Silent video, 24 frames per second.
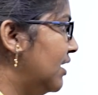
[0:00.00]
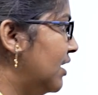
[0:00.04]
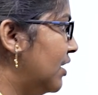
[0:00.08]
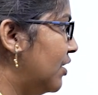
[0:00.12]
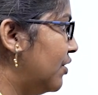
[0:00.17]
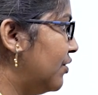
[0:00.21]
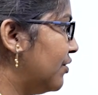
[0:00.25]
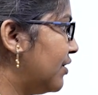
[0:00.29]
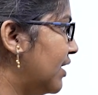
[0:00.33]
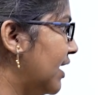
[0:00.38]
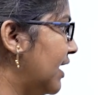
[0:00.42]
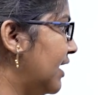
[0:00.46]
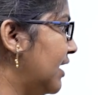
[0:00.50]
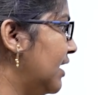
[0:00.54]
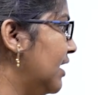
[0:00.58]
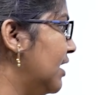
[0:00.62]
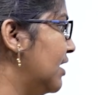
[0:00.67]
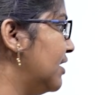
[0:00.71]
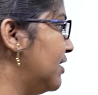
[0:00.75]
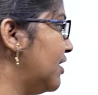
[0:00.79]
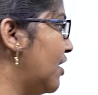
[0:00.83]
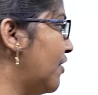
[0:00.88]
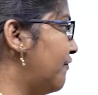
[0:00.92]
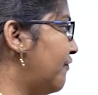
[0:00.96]
Okay,
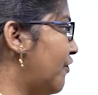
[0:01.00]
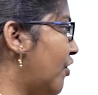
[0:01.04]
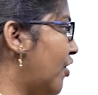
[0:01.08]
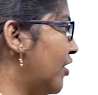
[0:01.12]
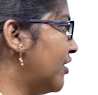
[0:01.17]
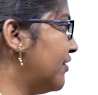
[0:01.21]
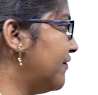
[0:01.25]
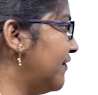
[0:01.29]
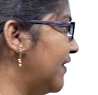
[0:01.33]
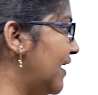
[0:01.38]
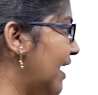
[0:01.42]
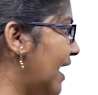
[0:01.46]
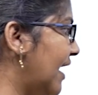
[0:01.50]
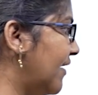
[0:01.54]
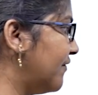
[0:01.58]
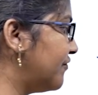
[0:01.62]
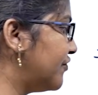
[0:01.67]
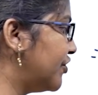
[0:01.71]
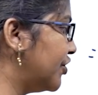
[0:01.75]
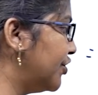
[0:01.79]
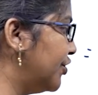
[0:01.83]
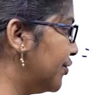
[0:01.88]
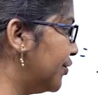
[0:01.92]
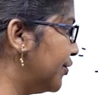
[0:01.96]
now what we have
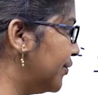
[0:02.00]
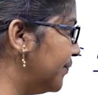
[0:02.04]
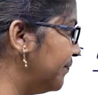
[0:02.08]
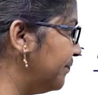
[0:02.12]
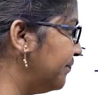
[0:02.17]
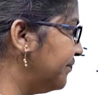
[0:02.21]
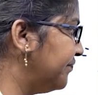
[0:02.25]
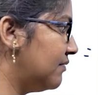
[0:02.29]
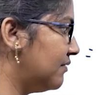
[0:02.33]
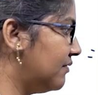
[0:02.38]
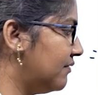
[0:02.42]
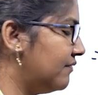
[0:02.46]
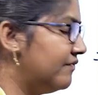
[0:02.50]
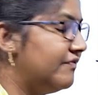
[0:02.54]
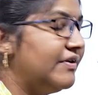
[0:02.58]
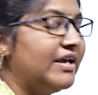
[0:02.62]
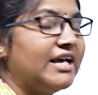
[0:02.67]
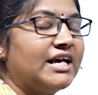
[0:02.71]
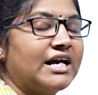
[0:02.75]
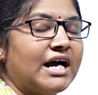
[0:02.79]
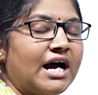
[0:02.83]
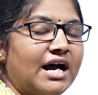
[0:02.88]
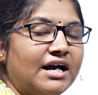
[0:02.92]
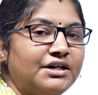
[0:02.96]
to do? We
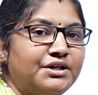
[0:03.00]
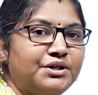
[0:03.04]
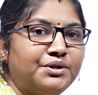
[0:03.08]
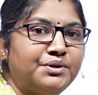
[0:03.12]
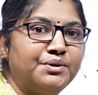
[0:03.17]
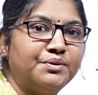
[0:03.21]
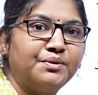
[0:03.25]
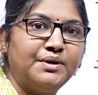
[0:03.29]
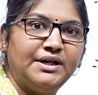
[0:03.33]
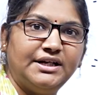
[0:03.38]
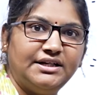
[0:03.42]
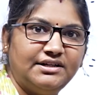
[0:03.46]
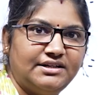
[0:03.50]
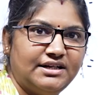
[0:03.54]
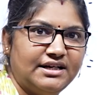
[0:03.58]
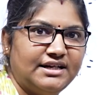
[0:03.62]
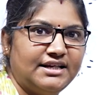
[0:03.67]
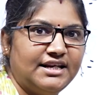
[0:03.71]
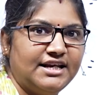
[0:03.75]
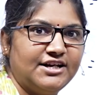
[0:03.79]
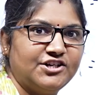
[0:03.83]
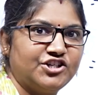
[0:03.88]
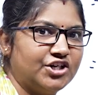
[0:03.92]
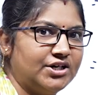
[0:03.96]
can't do
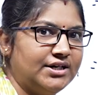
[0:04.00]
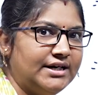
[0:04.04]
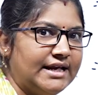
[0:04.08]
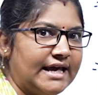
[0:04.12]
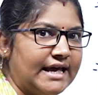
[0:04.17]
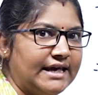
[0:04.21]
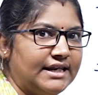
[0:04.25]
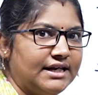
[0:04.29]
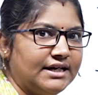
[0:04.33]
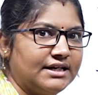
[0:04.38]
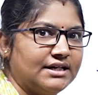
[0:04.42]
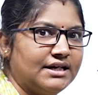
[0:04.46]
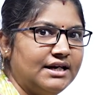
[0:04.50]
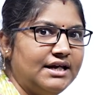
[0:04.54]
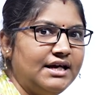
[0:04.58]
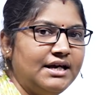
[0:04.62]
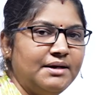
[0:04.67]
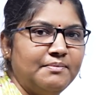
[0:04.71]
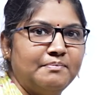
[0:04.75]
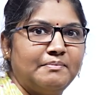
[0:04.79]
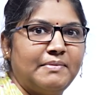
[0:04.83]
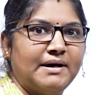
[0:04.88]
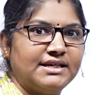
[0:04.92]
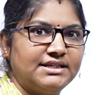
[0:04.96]
integration directly.
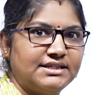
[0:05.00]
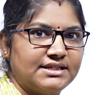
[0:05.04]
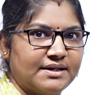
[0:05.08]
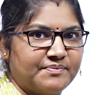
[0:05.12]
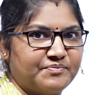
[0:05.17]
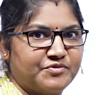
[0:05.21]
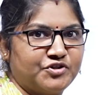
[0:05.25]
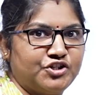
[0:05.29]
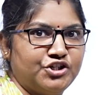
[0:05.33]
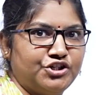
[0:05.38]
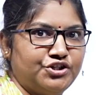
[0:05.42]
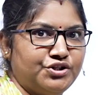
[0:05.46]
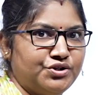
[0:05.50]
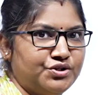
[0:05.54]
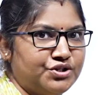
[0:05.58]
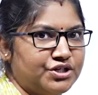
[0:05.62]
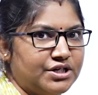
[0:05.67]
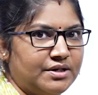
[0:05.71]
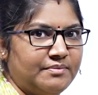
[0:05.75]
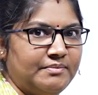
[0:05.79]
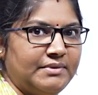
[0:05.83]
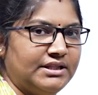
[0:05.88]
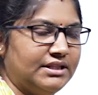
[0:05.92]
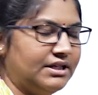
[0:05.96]
By
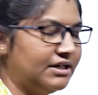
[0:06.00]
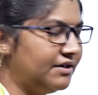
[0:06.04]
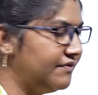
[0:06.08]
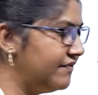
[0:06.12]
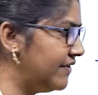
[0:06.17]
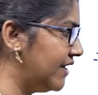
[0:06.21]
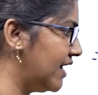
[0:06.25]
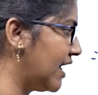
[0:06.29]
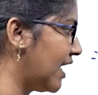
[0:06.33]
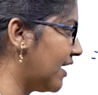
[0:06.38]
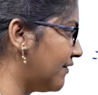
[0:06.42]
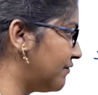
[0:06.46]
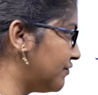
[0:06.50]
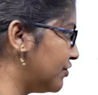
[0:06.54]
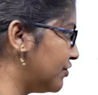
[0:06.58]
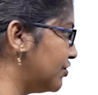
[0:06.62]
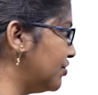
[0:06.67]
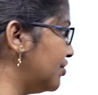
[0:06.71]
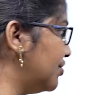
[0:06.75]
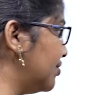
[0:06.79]
substitution method we have to